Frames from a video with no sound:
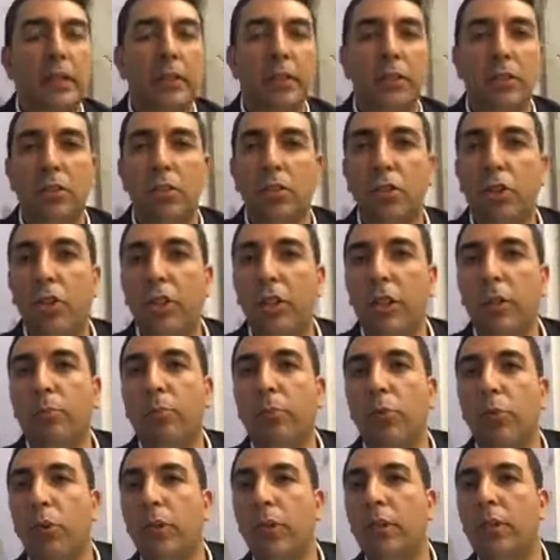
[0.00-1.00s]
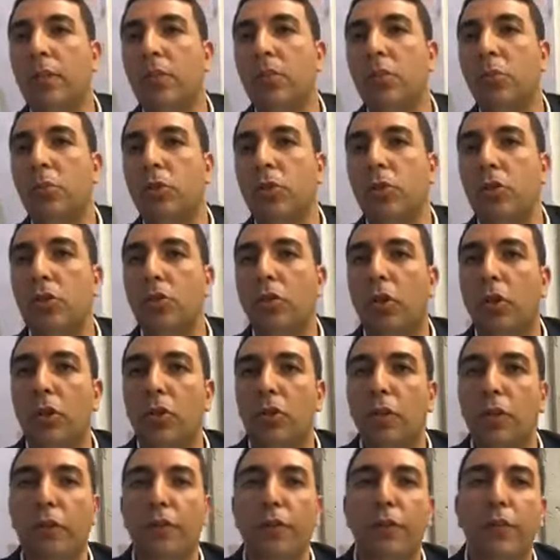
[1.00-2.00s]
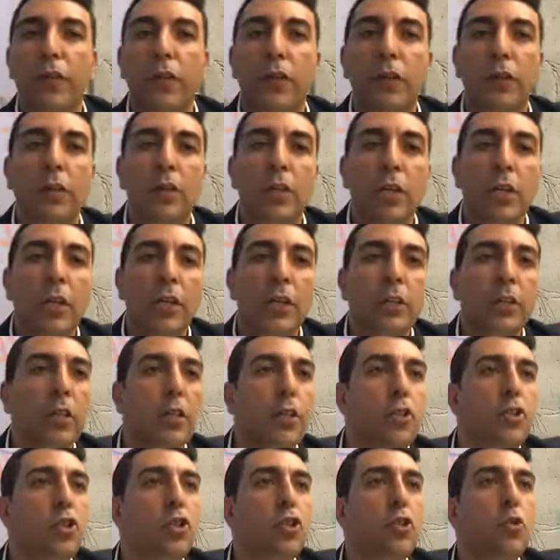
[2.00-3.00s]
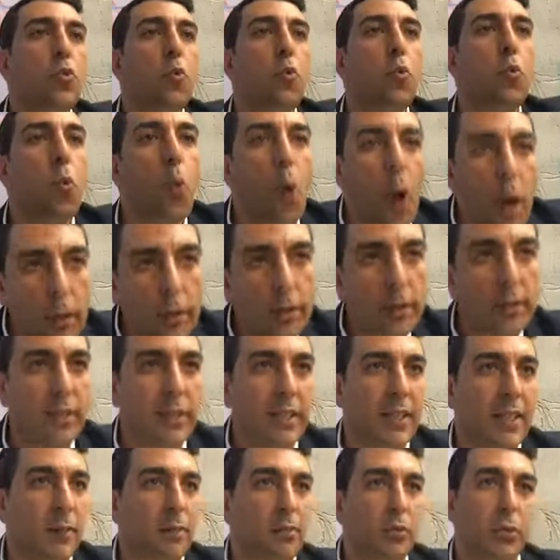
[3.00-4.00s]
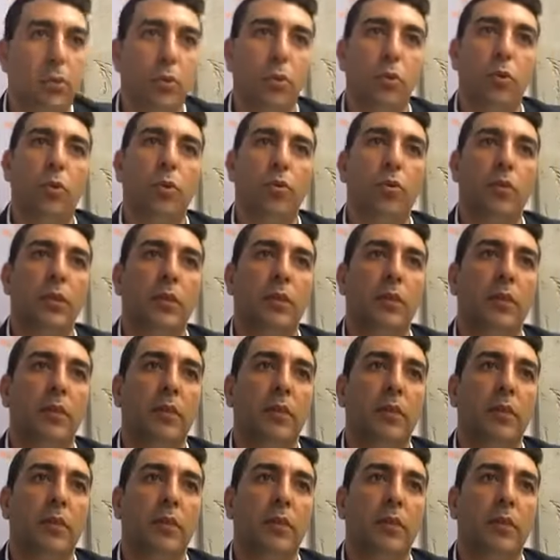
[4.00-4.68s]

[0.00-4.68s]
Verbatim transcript: The turning point is when you start to feel that you want to keep the Torah.